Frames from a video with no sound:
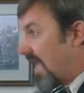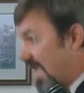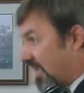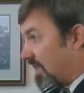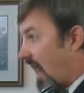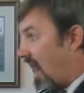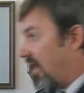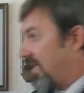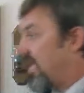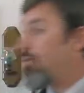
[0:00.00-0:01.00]
in
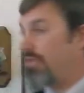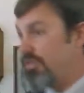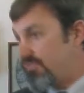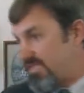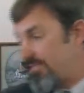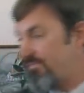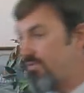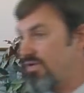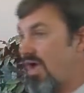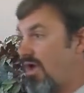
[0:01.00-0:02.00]
God, He will use them
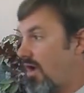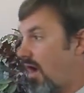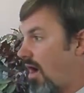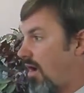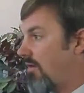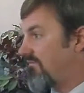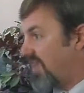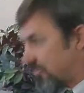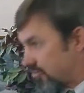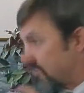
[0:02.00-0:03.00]
for
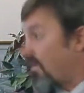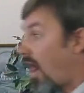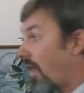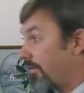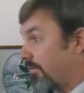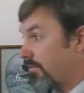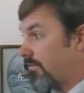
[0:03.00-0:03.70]
vessels of honor.